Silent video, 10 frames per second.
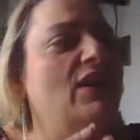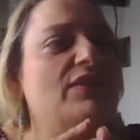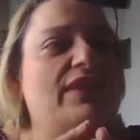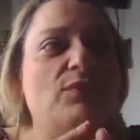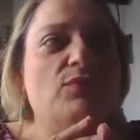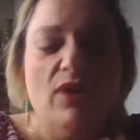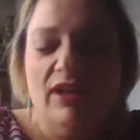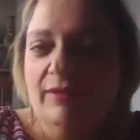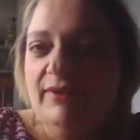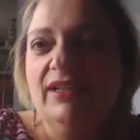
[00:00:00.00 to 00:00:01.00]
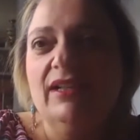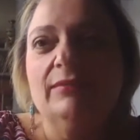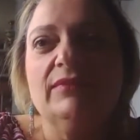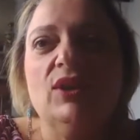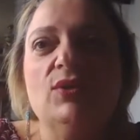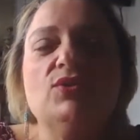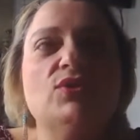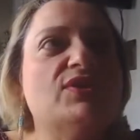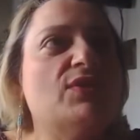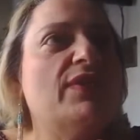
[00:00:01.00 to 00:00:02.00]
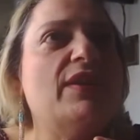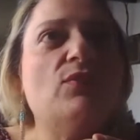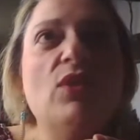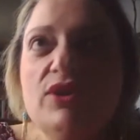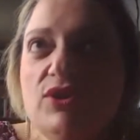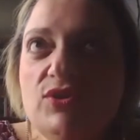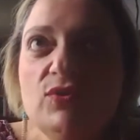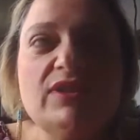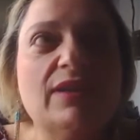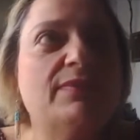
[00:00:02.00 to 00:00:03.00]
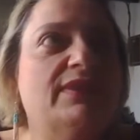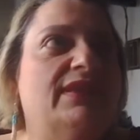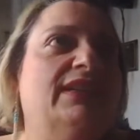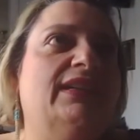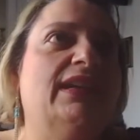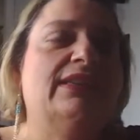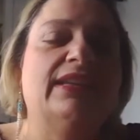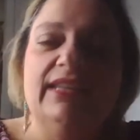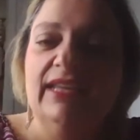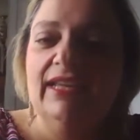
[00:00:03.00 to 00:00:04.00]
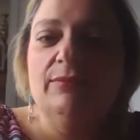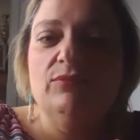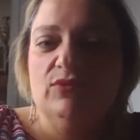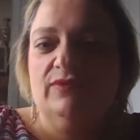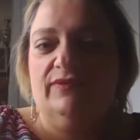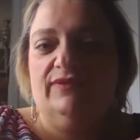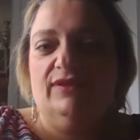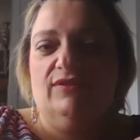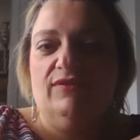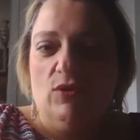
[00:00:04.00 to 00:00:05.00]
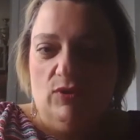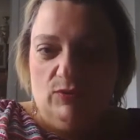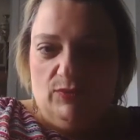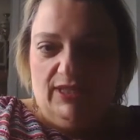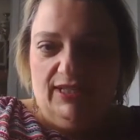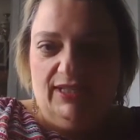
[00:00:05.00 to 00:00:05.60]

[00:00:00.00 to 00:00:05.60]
They want to become coaches or they want to do something and they can't move forward with it.